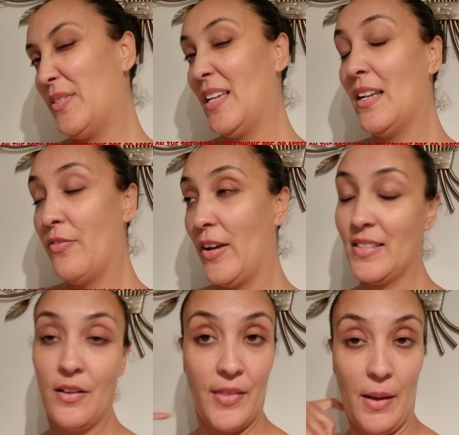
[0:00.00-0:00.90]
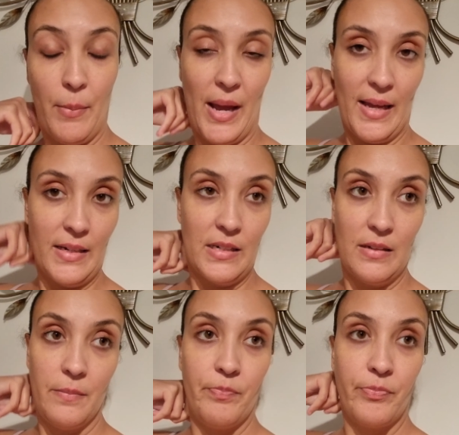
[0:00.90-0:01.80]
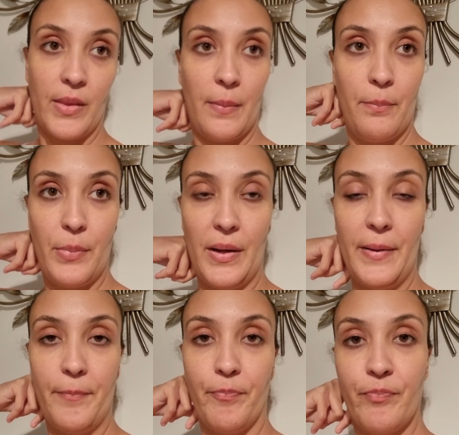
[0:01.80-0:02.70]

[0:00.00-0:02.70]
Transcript: side effects aren't that bad, but